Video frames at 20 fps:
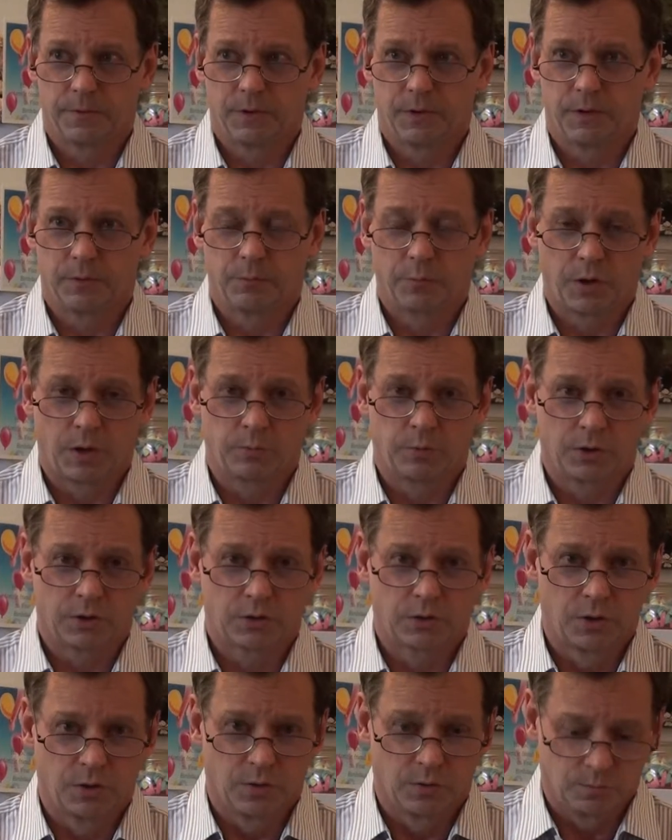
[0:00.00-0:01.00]
in public
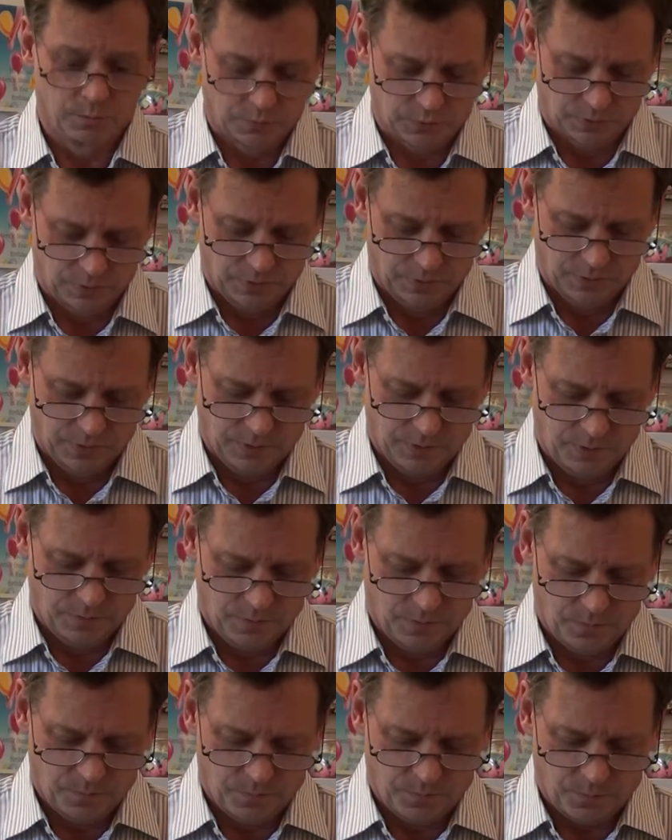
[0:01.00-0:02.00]
terms
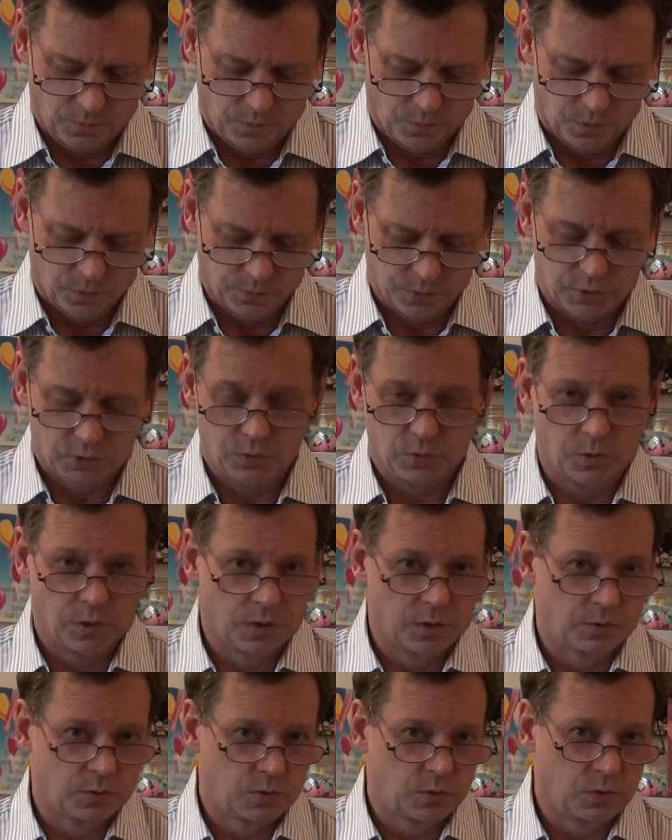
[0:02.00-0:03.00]
for the
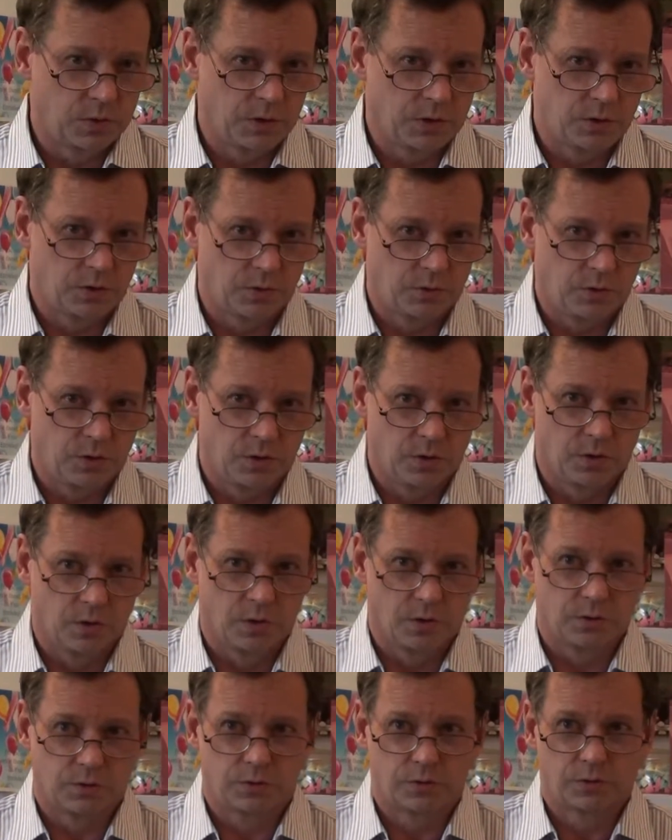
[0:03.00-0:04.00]
223
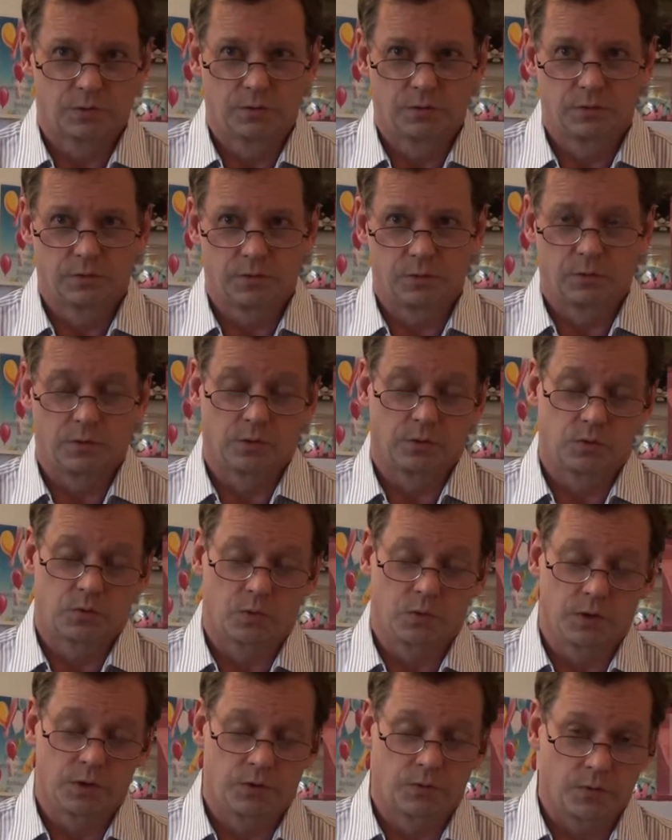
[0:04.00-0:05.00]

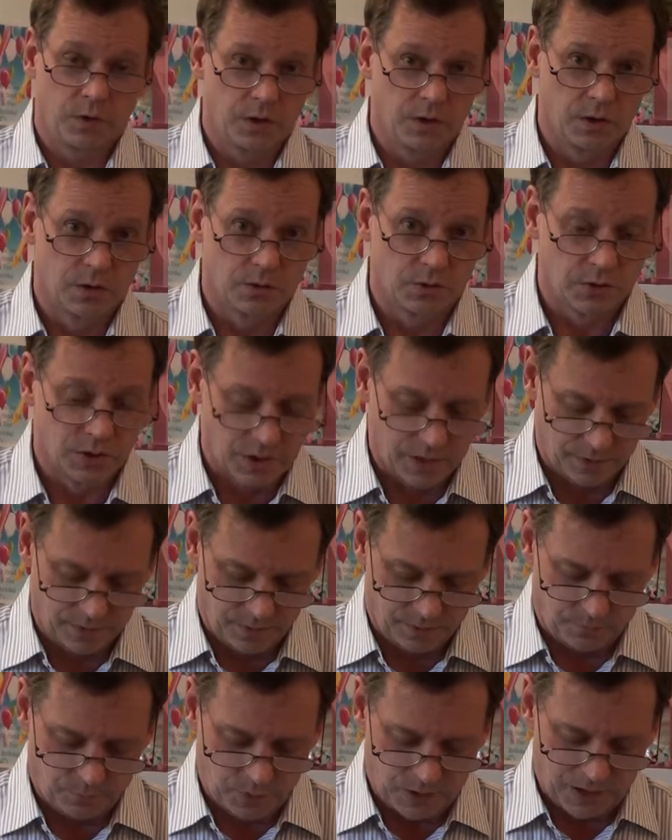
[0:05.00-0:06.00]
years now
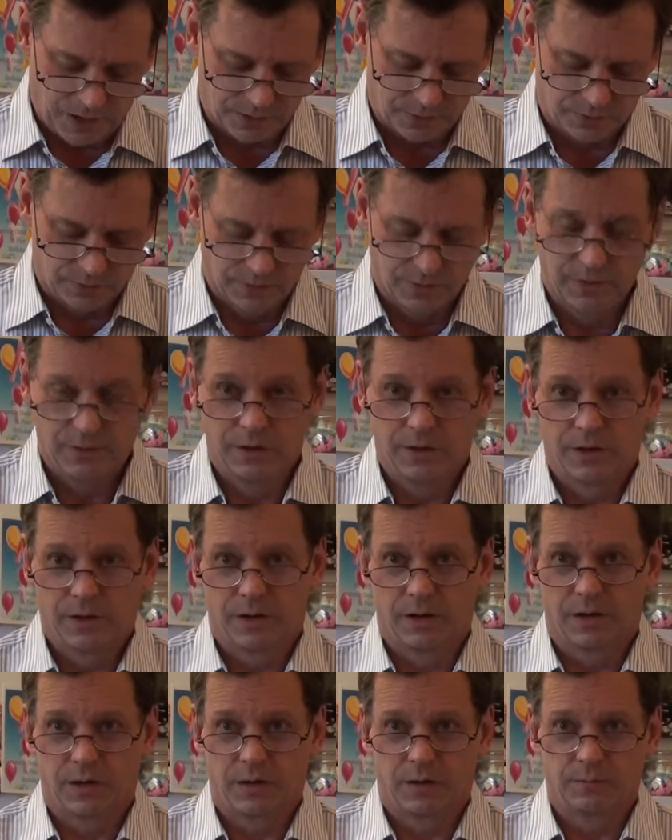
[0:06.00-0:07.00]
that have passed
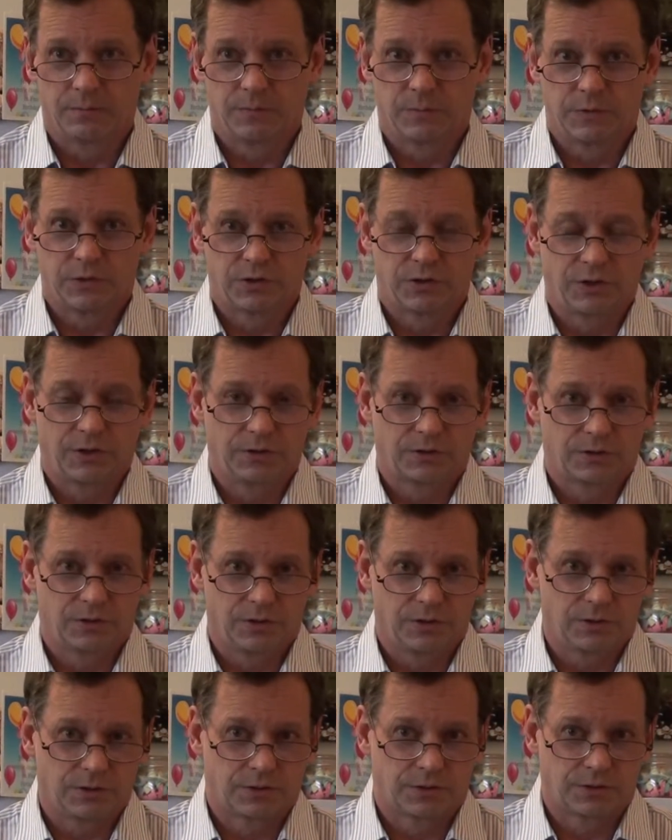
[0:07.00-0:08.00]

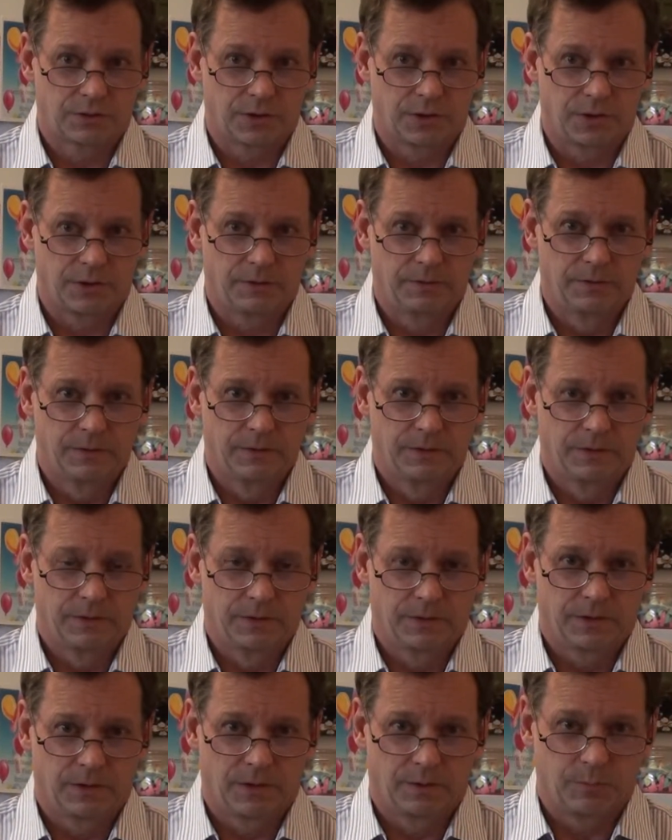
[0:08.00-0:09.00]
since its
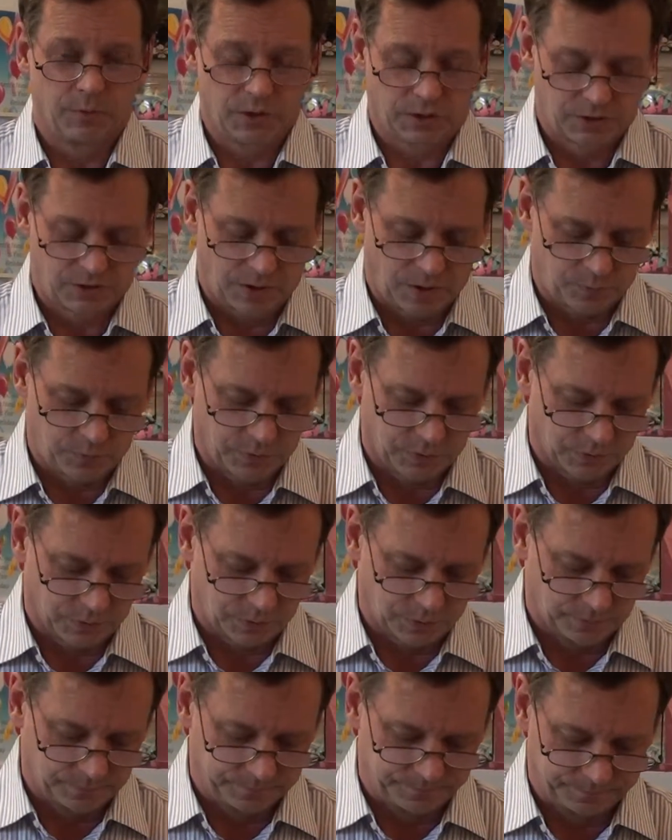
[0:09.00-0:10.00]

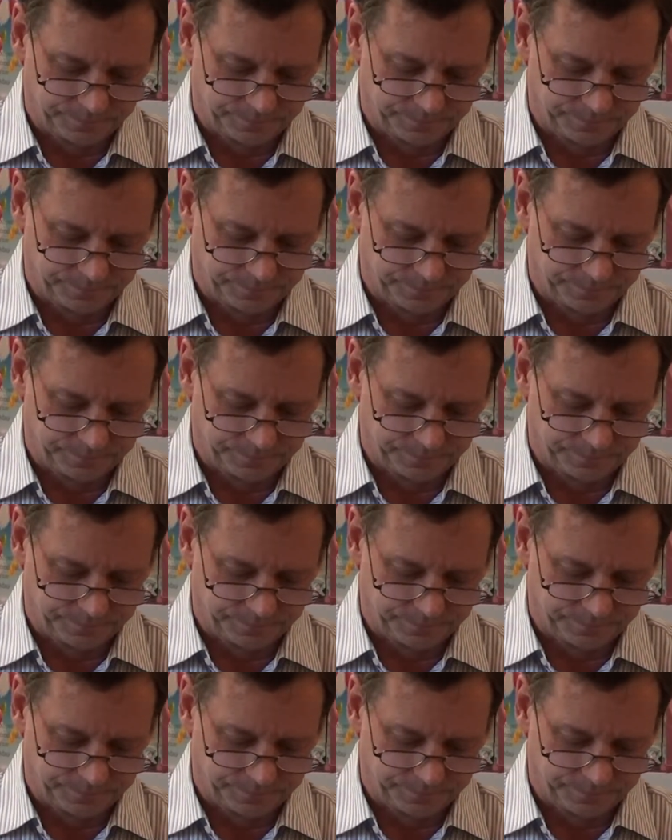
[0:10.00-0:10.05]
acceptance.